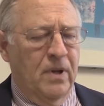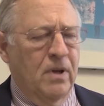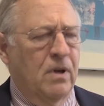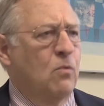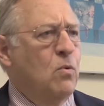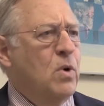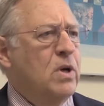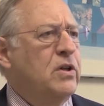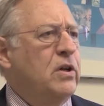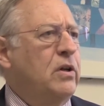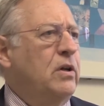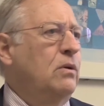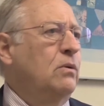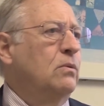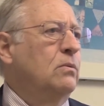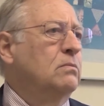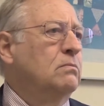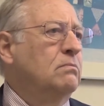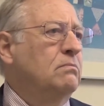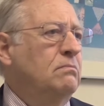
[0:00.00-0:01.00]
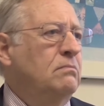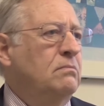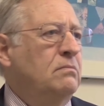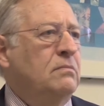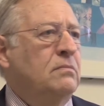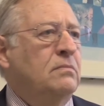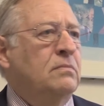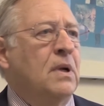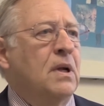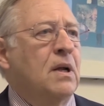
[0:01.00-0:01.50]
What to do?
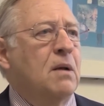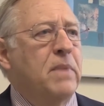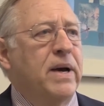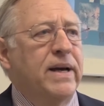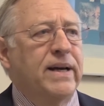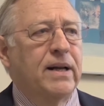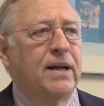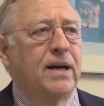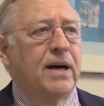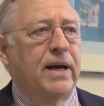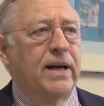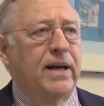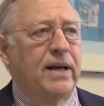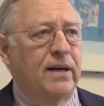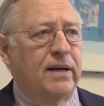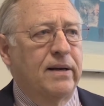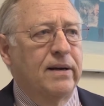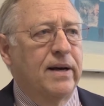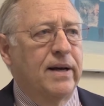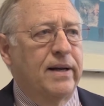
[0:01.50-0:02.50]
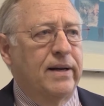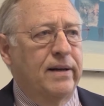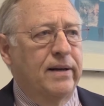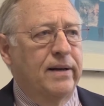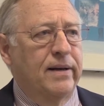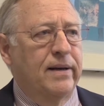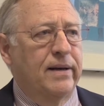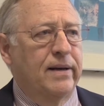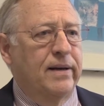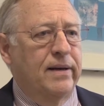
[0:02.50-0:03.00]
Mike and I got
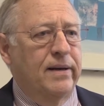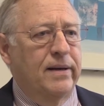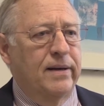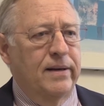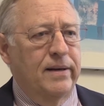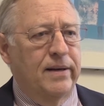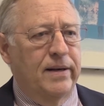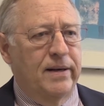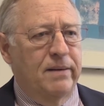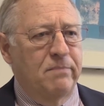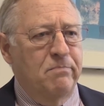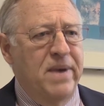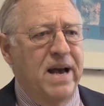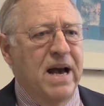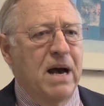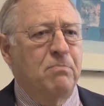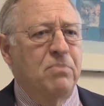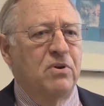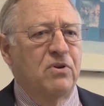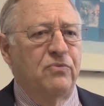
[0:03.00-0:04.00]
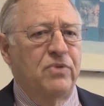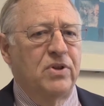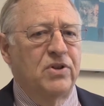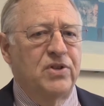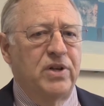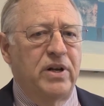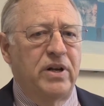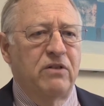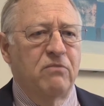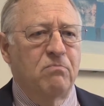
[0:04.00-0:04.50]
a map of the
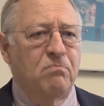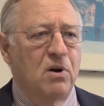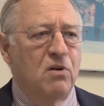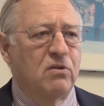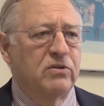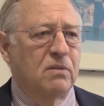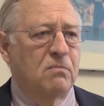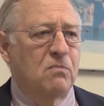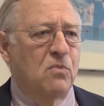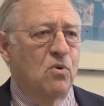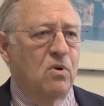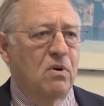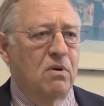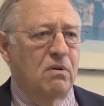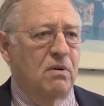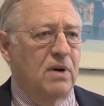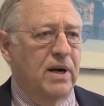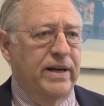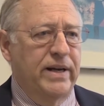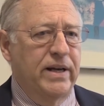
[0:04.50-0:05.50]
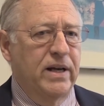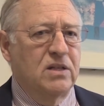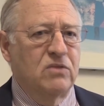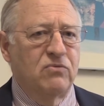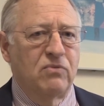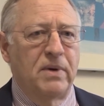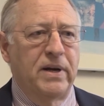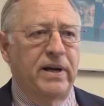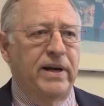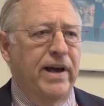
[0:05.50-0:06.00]
city of Baltimore, I guess
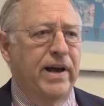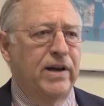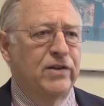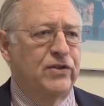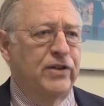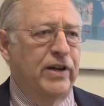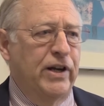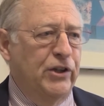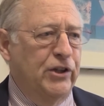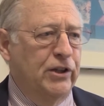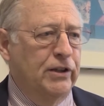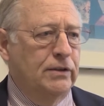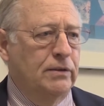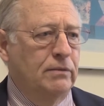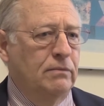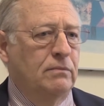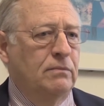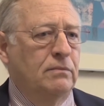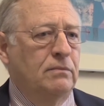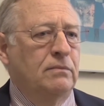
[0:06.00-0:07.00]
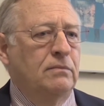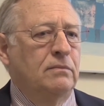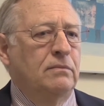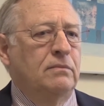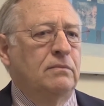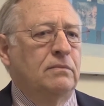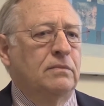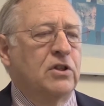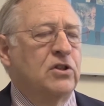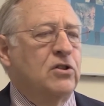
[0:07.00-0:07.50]
from a gas station,
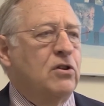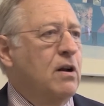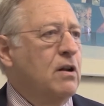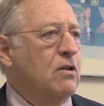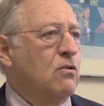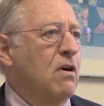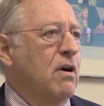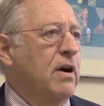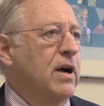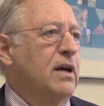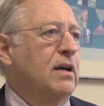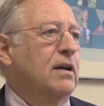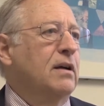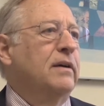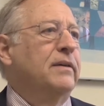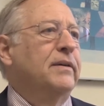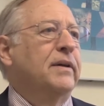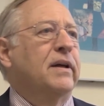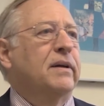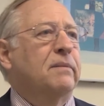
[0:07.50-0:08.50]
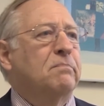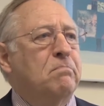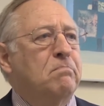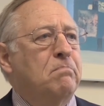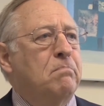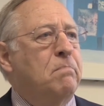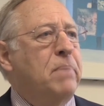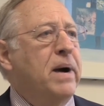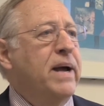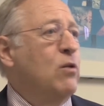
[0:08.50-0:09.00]
started drawing
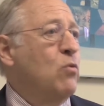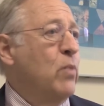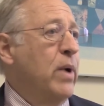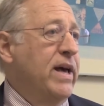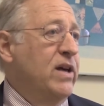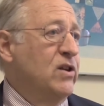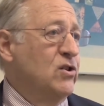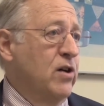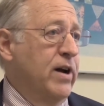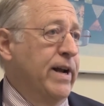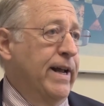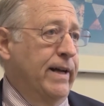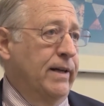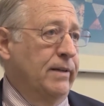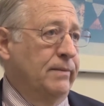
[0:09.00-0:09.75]
bikeways on it,